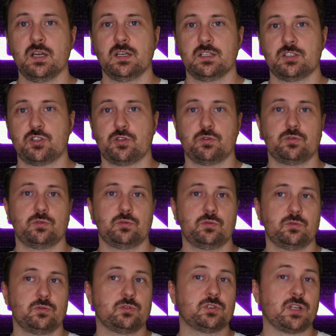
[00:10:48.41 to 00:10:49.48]

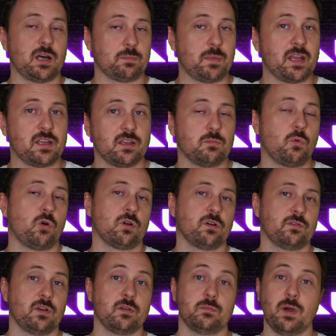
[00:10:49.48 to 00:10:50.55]
to start making more of
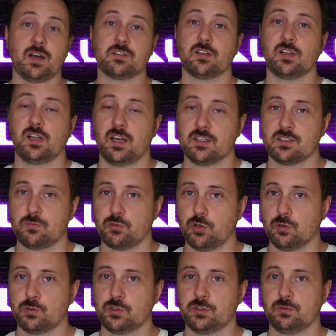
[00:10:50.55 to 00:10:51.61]
a masterclass
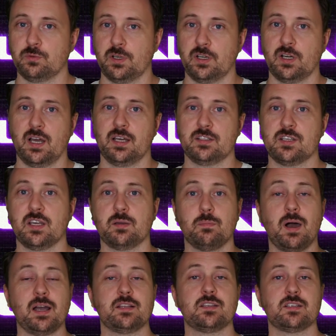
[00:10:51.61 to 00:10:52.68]
approach, where I take
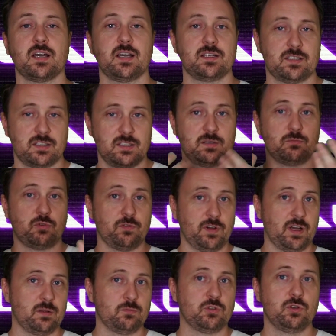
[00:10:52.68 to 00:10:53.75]
my designs and then provide
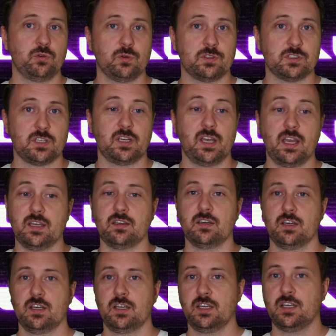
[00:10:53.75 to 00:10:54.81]
them to you and say, hey,
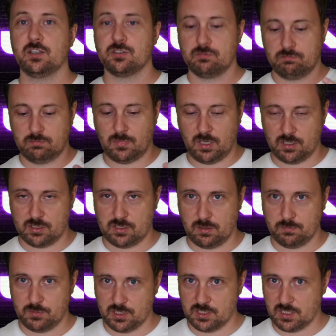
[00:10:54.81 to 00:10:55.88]
here are some
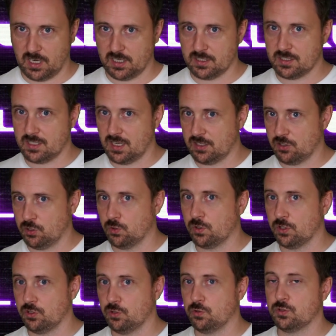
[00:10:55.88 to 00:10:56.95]
designs that you
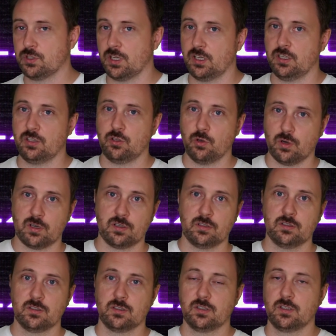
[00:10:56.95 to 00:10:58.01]
can use in your
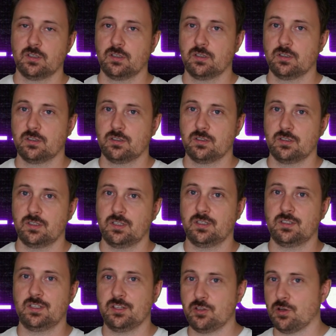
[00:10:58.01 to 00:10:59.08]

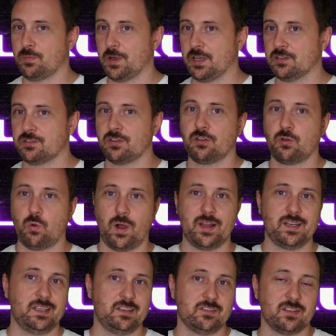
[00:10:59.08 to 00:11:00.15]
base quite
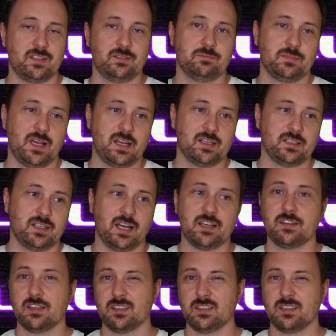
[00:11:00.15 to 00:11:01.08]
easily. And I think